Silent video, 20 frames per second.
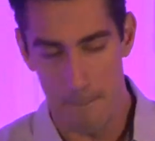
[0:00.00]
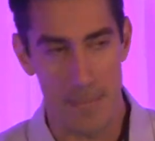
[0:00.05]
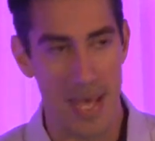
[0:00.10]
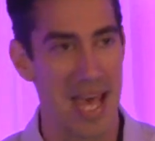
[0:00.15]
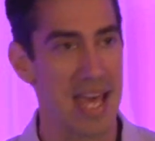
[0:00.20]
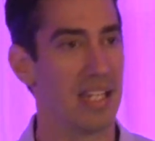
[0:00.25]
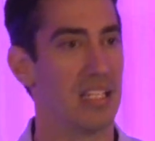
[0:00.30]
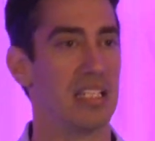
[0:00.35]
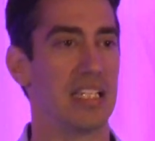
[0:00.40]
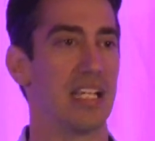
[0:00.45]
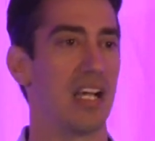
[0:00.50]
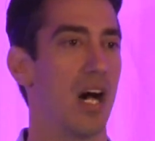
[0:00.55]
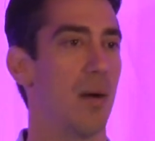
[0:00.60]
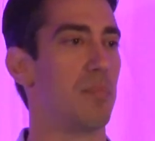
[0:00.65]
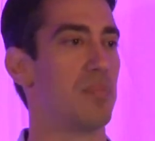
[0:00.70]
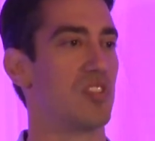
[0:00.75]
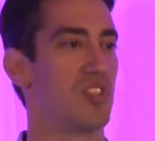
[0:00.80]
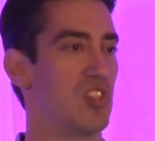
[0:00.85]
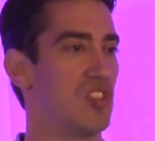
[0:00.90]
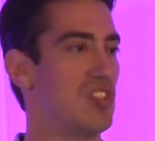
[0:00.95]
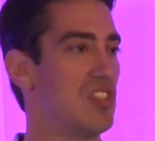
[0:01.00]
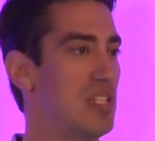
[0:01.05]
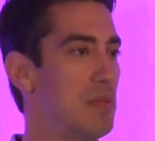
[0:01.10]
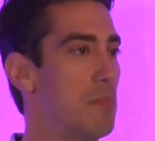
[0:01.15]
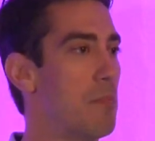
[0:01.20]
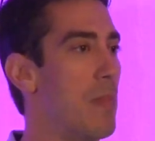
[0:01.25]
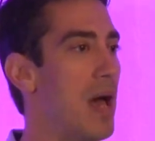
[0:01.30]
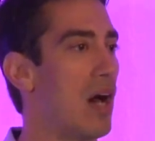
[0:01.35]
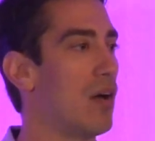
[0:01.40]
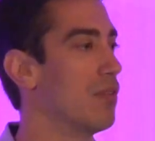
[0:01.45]
pedaling up a steep
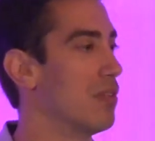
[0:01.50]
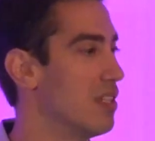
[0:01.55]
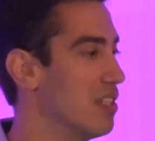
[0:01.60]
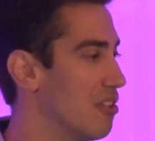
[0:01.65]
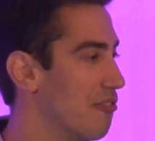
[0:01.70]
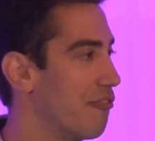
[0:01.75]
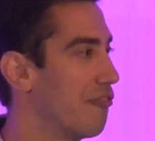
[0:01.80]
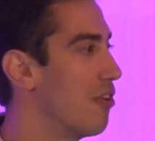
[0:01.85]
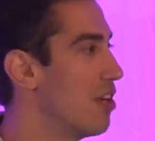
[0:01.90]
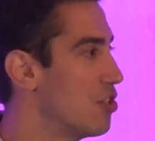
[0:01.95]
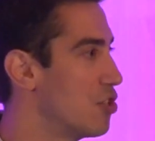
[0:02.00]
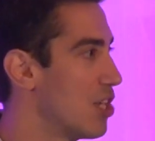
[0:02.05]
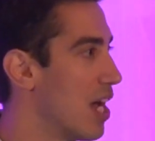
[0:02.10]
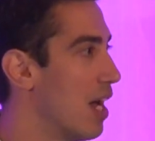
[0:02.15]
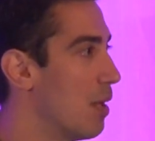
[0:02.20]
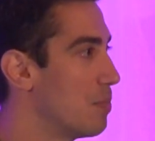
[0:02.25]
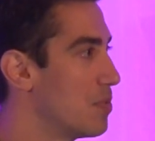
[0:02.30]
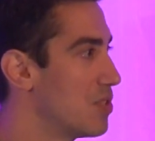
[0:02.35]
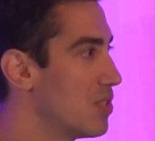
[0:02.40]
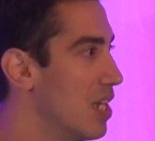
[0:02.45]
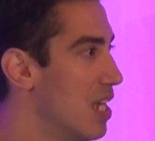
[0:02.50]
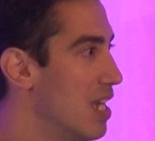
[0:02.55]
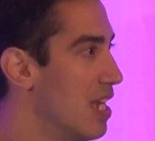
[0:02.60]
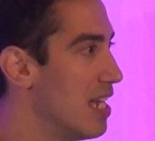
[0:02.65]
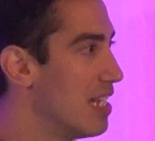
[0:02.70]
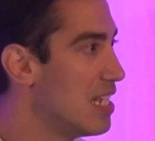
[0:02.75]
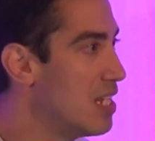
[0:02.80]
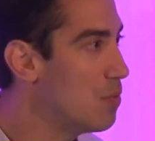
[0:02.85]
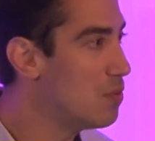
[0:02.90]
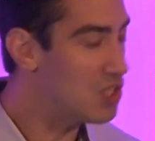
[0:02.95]
mountain in the French Alps.
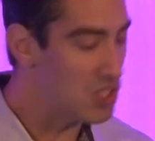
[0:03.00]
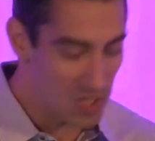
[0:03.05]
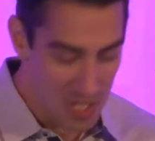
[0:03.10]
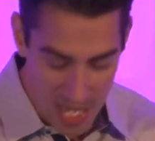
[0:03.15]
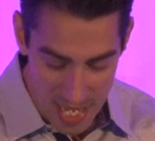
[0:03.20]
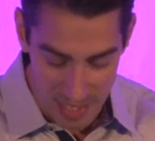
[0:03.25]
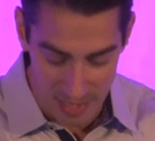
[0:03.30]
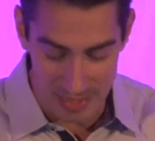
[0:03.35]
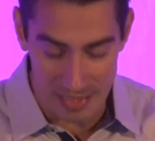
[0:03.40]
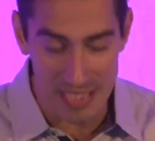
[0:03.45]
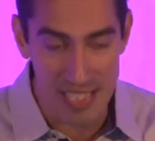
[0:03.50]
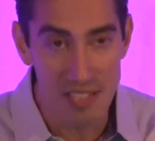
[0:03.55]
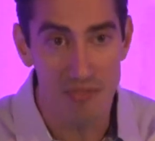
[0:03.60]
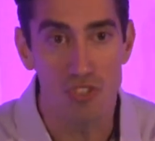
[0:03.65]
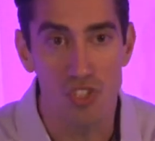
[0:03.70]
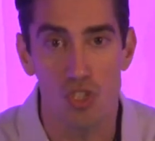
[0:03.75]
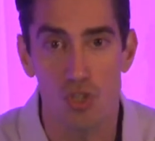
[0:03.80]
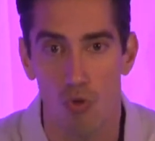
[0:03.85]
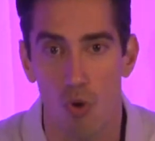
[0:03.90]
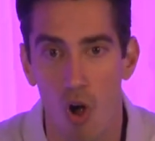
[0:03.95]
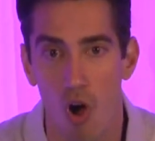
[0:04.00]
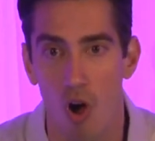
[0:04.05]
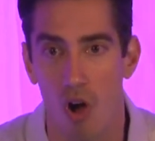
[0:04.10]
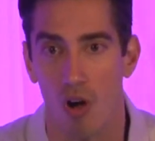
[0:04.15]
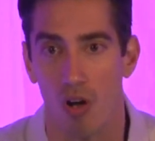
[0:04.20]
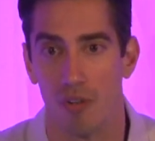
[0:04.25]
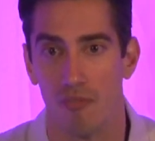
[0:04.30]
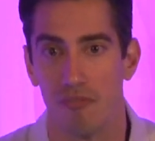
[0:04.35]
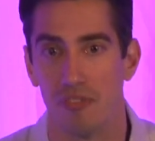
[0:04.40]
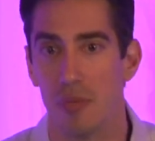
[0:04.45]
And he would say, live
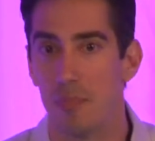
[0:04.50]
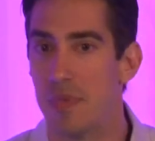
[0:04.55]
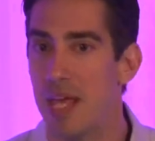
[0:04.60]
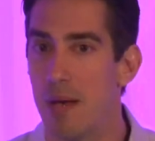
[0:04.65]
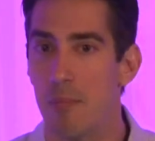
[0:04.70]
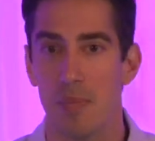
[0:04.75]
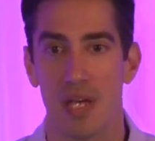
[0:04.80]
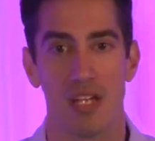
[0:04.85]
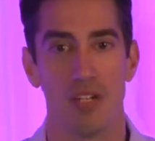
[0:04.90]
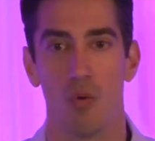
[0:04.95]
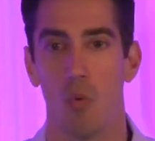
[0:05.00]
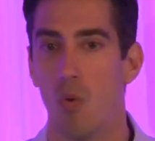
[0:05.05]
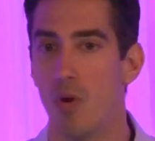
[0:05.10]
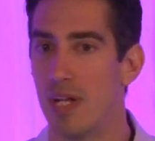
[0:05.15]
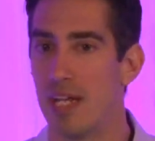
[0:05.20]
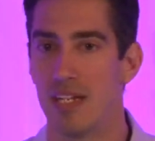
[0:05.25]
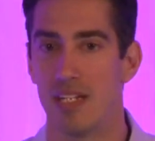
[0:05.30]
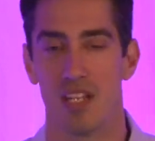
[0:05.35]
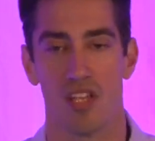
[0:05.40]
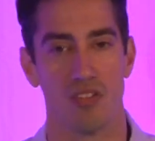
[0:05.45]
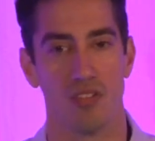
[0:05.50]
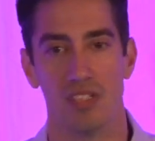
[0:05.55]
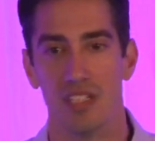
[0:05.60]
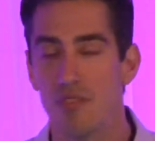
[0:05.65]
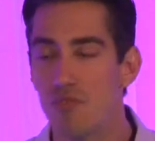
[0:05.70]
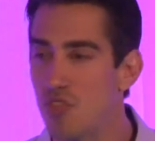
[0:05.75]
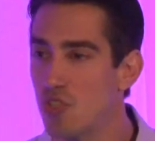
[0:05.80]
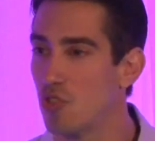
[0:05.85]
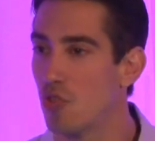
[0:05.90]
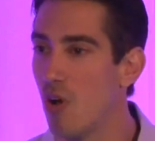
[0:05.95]
strong, flip that band to one hand to the other,
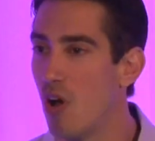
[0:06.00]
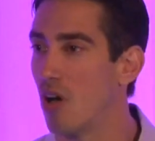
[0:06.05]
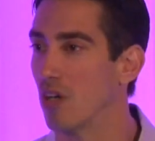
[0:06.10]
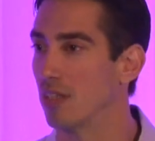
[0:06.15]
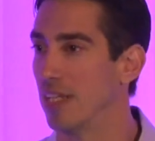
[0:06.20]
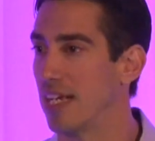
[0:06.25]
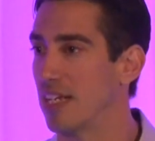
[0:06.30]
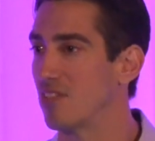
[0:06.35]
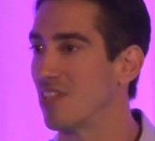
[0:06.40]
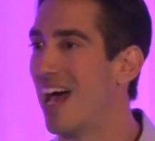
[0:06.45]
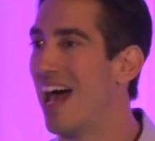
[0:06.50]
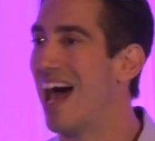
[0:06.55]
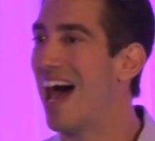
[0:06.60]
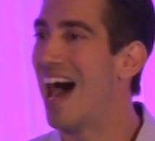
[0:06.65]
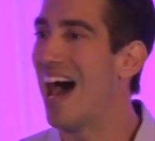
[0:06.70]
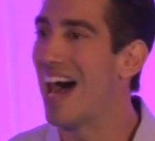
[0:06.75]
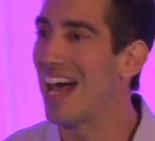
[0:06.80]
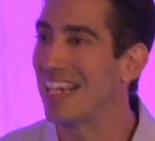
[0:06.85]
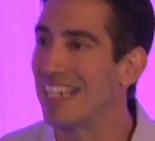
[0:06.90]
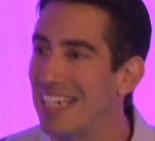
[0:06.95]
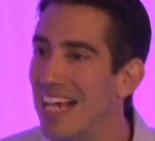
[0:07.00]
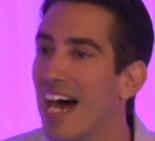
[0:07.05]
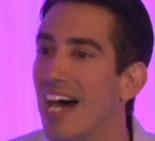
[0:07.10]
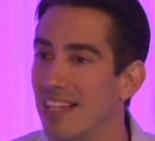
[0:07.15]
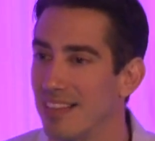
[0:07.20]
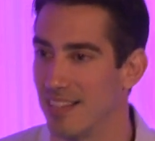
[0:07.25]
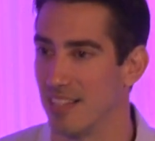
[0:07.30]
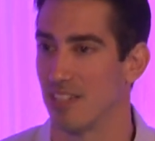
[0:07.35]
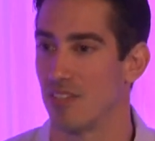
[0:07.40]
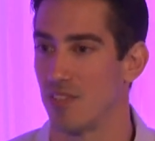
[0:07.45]
live strong, Lance, I
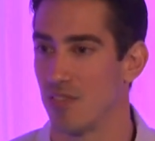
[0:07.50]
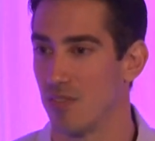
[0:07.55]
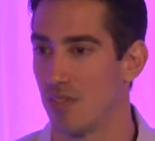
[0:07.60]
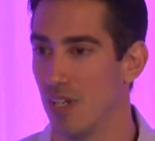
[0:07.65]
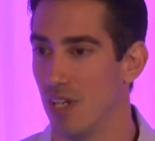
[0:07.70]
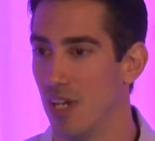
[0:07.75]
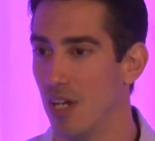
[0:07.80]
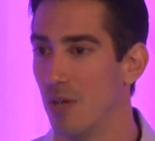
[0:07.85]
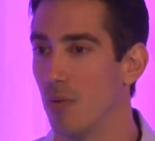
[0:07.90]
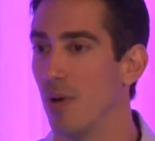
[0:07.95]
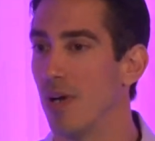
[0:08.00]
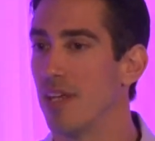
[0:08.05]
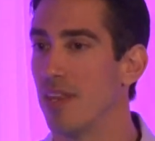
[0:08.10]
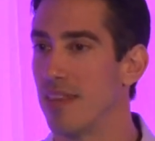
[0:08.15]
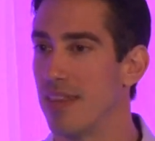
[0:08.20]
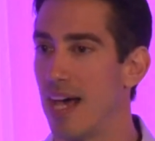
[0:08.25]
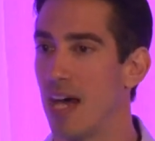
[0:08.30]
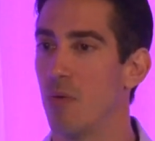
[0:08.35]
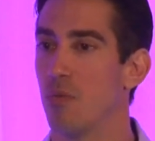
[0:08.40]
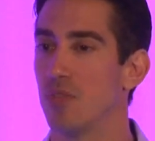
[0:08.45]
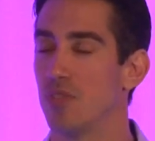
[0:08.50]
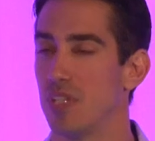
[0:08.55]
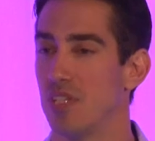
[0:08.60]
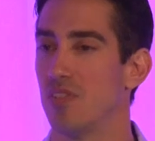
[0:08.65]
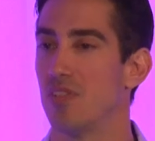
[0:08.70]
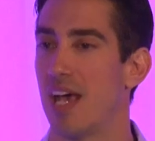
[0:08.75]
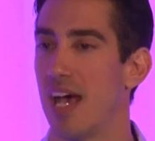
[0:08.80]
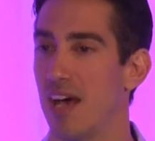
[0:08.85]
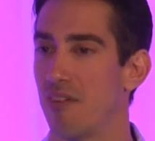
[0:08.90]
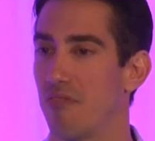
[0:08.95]
got this, right? That was
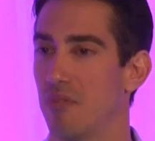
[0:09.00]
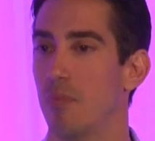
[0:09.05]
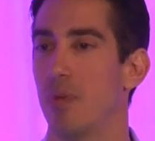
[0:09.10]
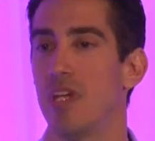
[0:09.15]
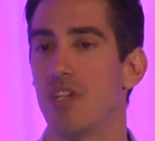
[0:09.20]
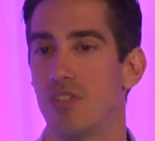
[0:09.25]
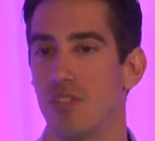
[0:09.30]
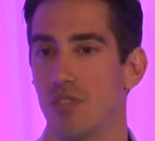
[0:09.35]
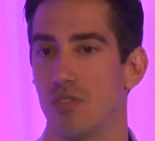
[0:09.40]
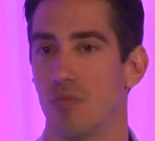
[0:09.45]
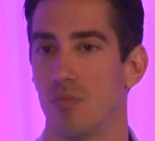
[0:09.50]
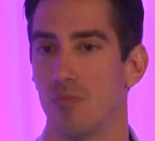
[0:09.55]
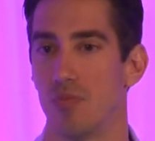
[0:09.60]
his affirmation to